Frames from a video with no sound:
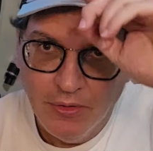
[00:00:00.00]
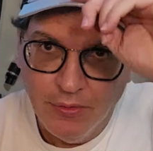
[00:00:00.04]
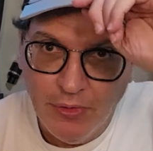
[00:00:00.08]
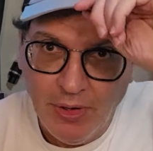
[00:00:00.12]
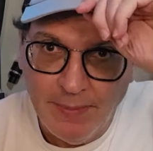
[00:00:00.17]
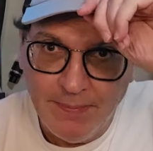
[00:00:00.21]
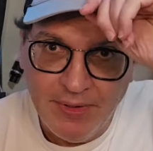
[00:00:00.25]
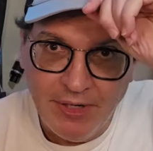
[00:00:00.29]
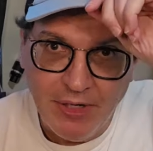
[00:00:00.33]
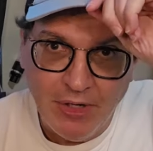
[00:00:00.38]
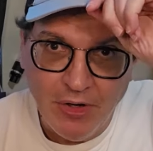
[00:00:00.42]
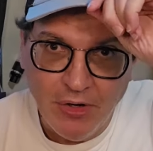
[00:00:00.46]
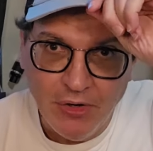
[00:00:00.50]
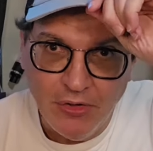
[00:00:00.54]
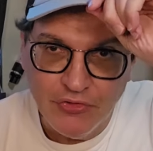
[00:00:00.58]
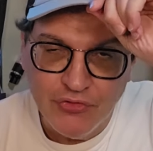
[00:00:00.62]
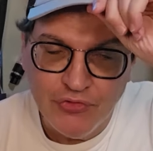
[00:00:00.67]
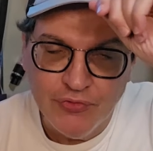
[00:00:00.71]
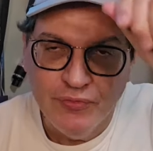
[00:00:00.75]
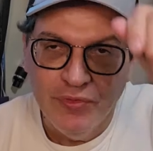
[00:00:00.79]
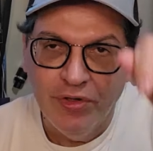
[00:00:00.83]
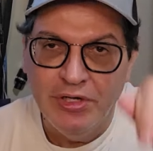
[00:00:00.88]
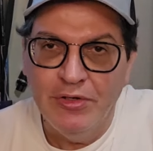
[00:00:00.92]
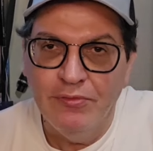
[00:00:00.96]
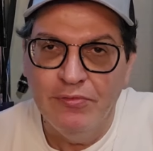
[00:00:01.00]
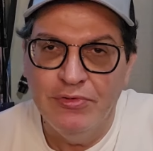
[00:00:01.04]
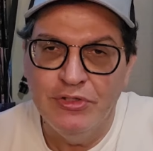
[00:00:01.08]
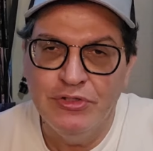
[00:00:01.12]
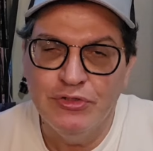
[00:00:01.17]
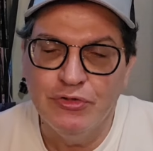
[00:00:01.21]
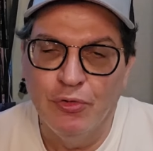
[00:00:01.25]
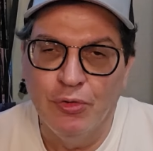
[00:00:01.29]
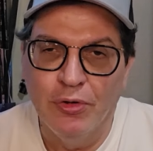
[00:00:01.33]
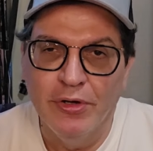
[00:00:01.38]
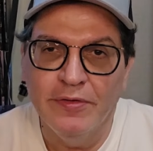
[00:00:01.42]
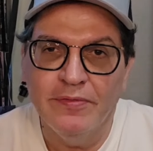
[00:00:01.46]
Repping Archray
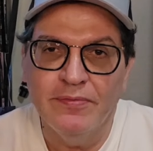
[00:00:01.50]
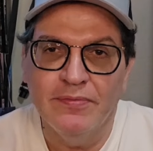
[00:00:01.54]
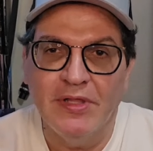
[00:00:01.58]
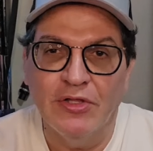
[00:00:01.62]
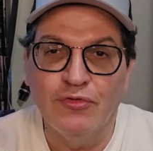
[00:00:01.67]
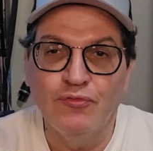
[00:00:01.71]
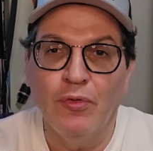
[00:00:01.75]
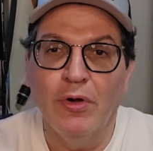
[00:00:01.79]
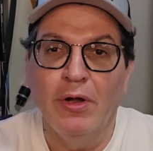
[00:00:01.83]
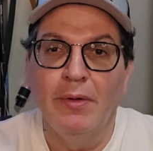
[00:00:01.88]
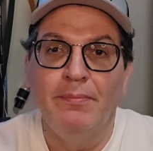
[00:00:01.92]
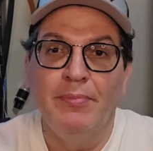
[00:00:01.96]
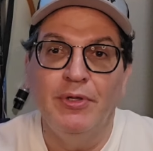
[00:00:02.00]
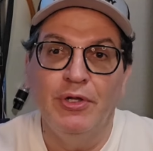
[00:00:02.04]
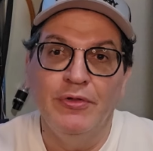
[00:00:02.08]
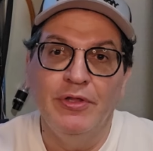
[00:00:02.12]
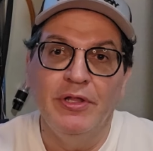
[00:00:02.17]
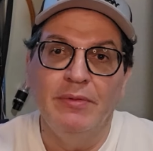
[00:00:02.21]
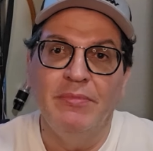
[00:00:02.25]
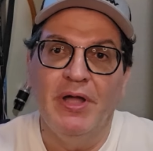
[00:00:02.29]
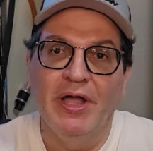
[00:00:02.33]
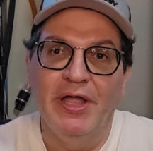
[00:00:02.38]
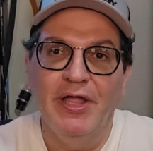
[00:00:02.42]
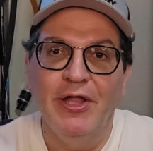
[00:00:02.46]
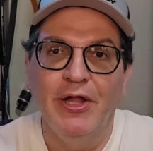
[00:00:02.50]
Resort. That's where I'm building my